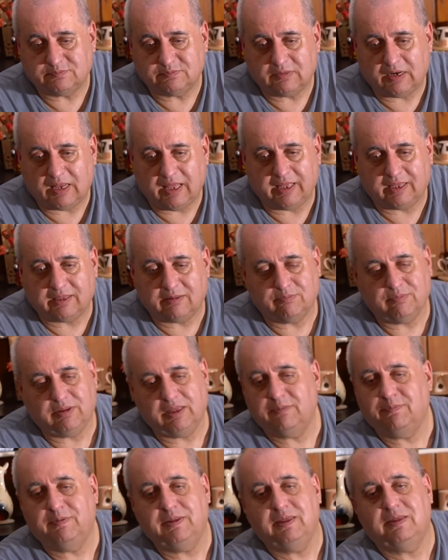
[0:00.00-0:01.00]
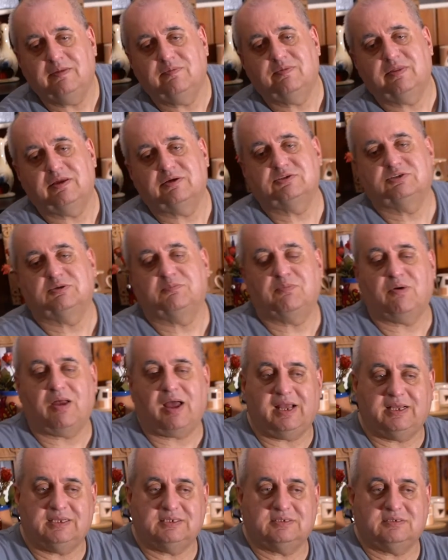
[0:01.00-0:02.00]
Like maybe there's a
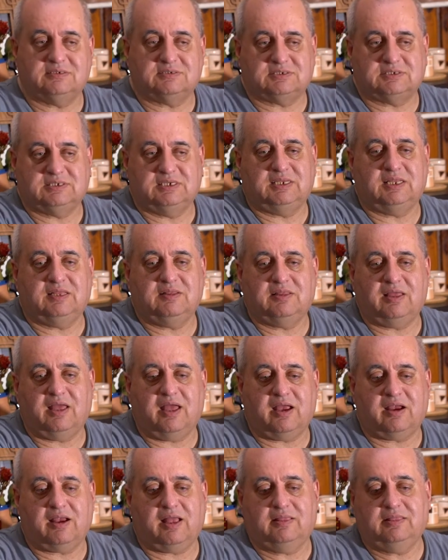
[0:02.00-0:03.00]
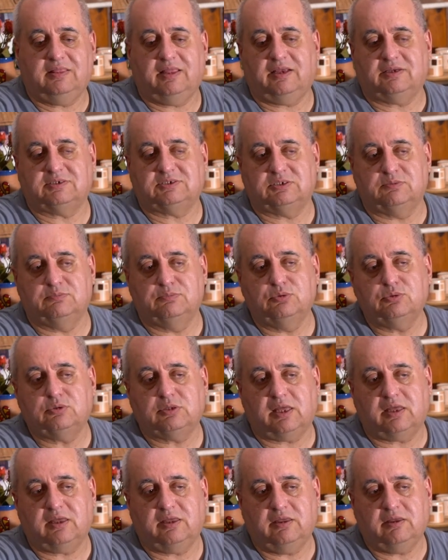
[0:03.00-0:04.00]
bride sitting there and there's a
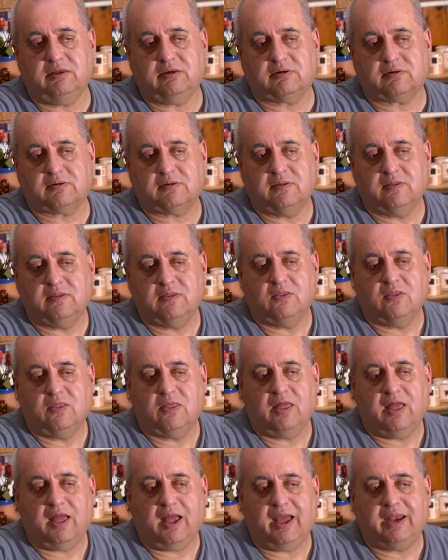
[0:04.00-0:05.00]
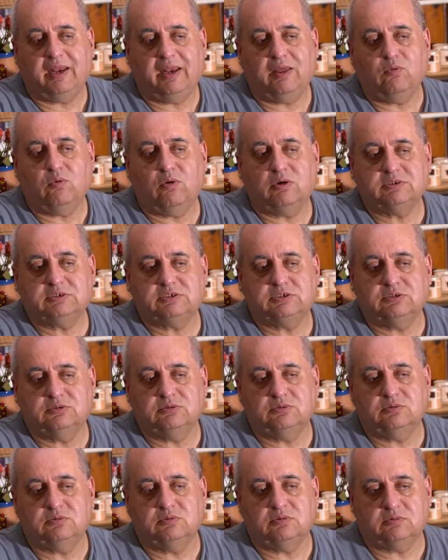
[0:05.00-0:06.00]
bouquet here, and I want
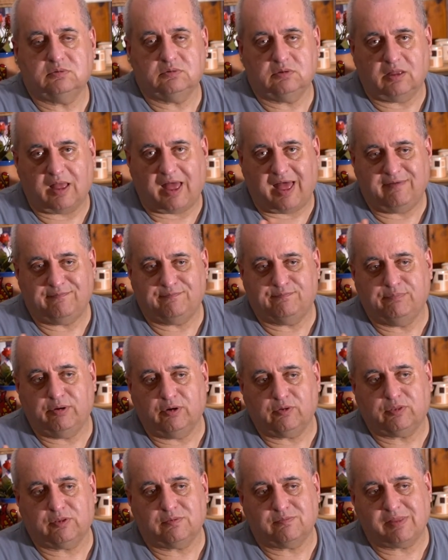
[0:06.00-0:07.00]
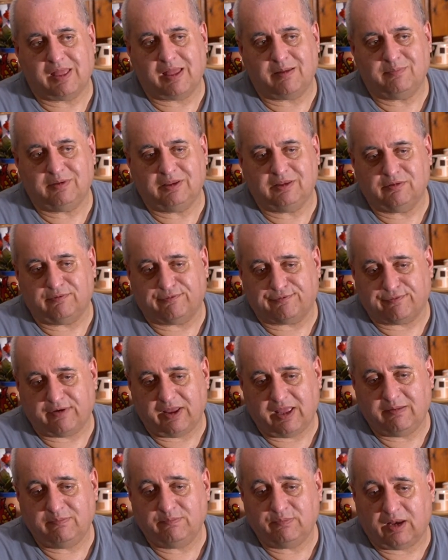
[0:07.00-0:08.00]
to have both of them in the
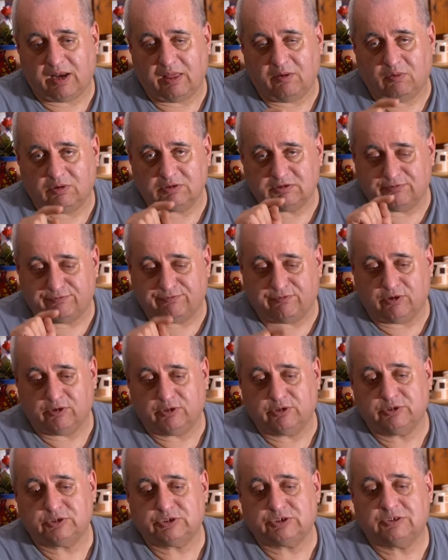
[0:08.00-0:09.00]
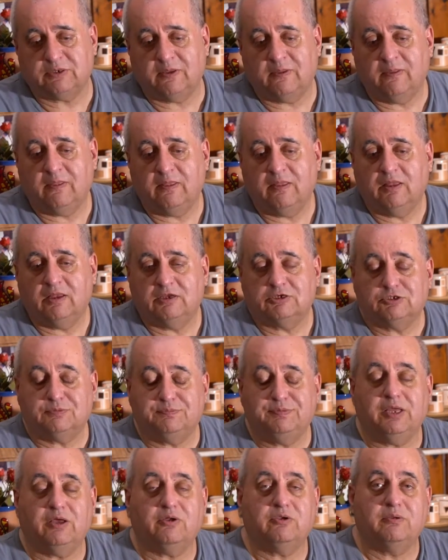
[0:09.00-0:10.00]
frame, but I want the focus to
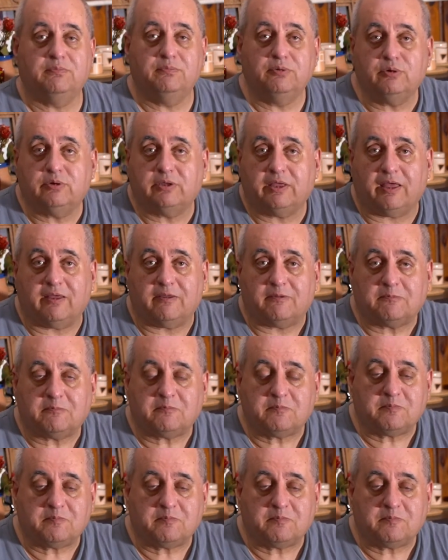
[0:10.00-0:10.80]
be on the bouquet.